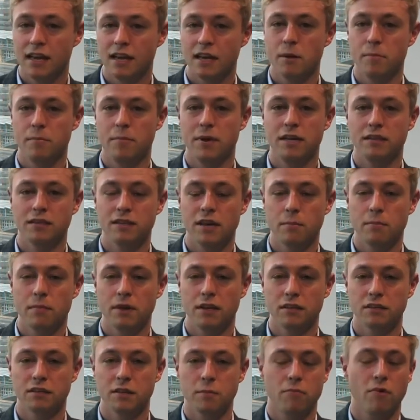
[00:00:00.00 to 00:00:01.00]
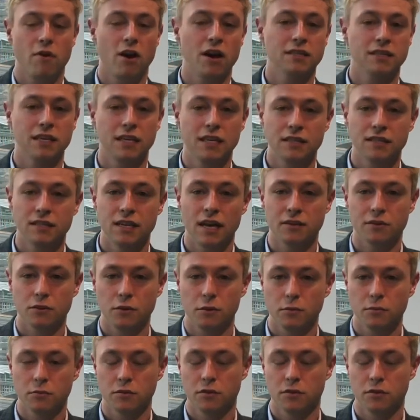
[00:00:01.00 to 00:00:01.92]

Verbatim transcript: It can be something surprisingly subtle,